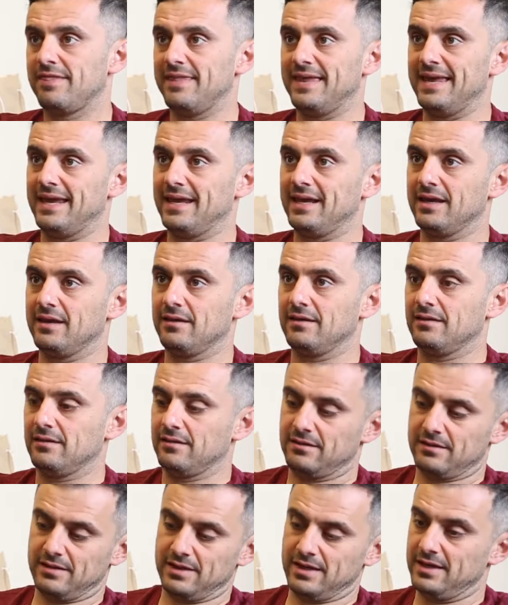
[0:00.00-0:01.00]
thing
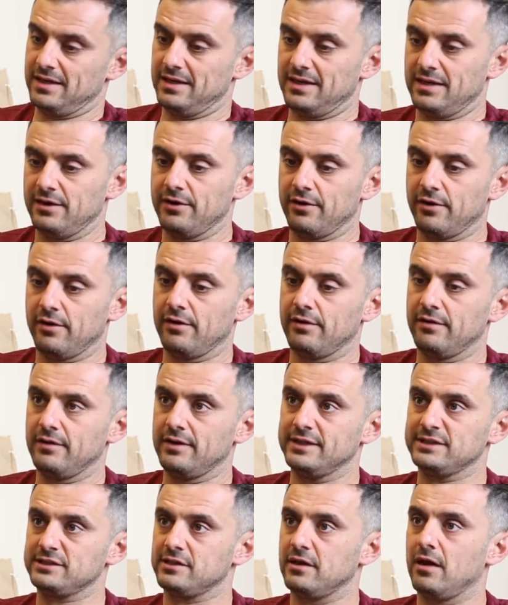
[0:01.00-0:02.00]
in here
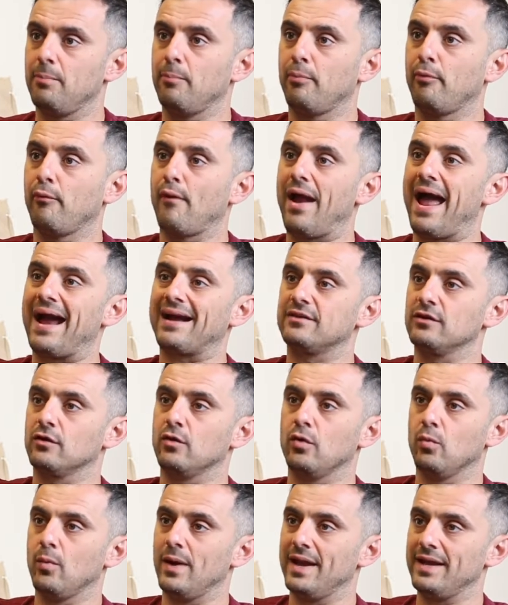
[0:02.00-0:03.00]
is a
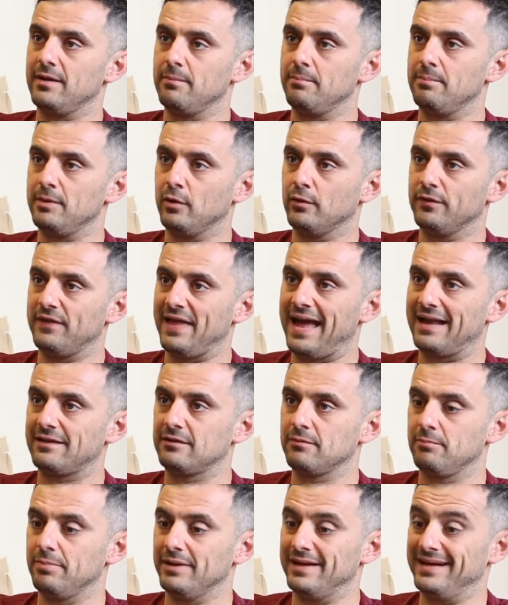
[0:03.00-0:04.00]
practical way to build
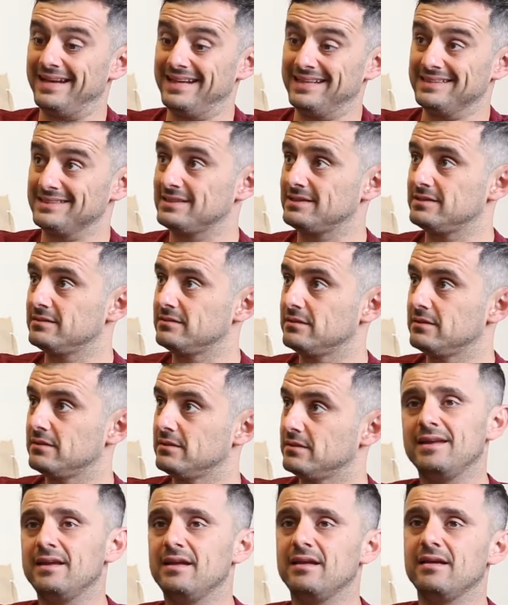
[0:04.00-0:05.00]
that, but it is.
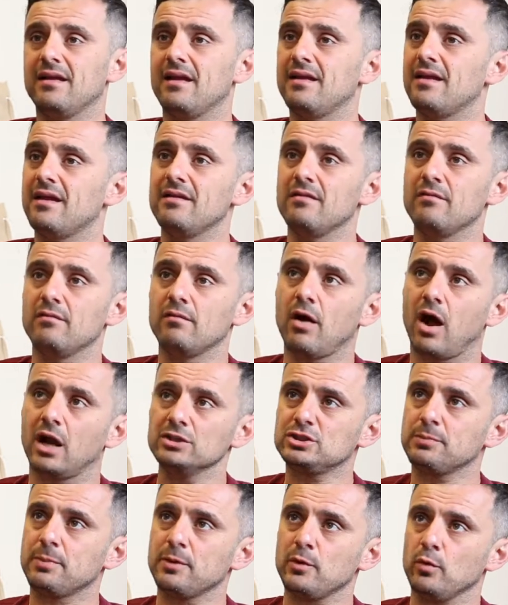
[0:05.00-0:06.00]

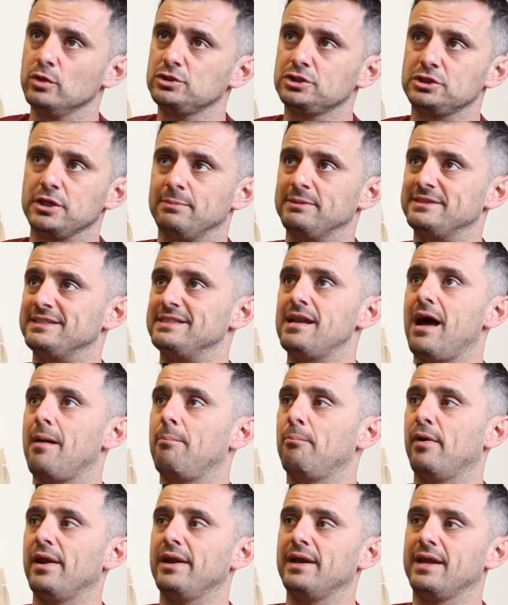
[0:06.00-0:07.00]
Entrepreneurship is
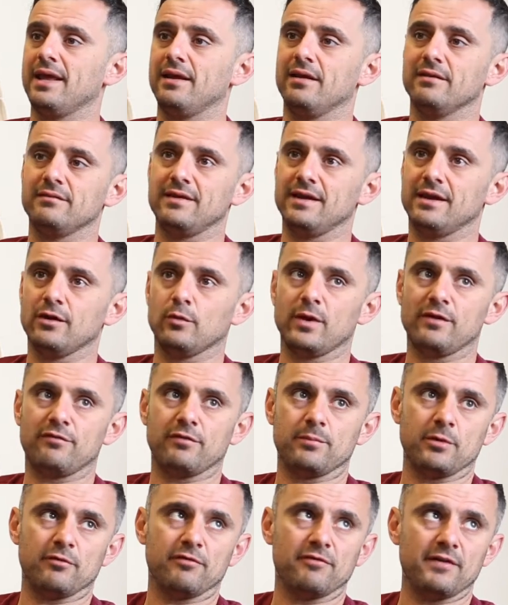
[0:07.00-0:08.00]
not predicated on taking away
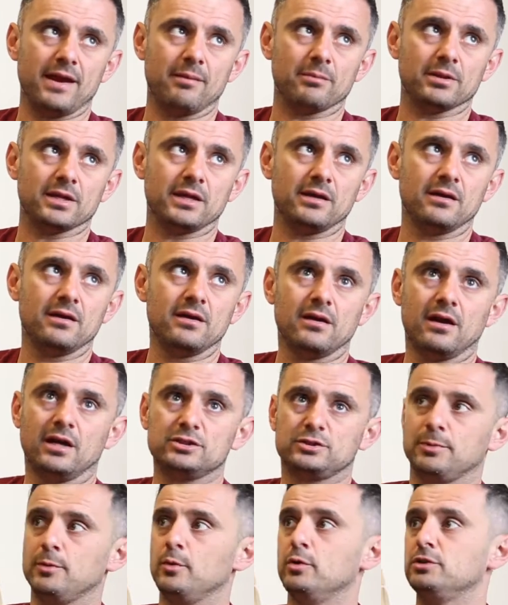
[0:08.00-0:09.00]
from your family.
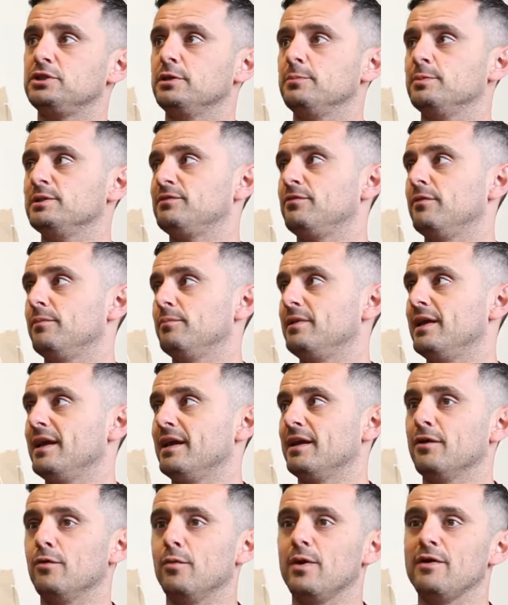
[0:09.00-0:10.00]
Entrepreneurship is from
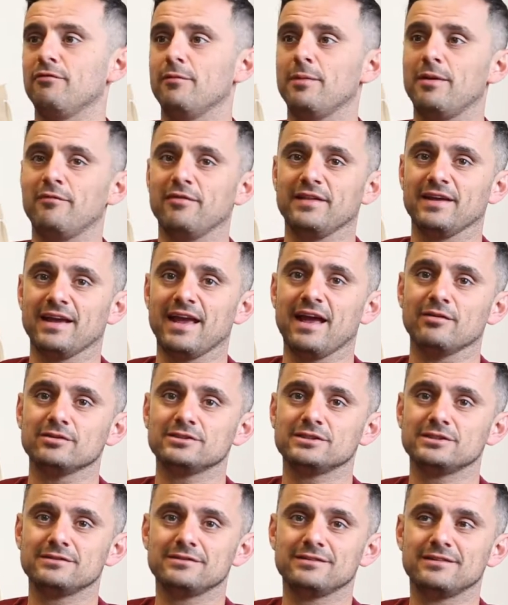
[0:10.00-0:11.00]
taking away from everything
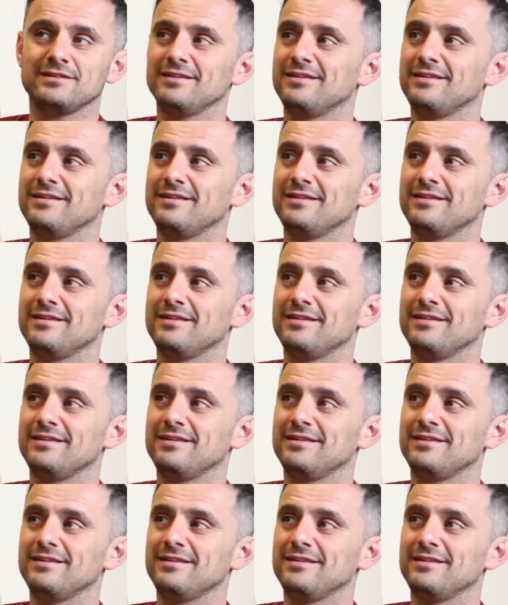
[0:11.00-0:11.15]
else.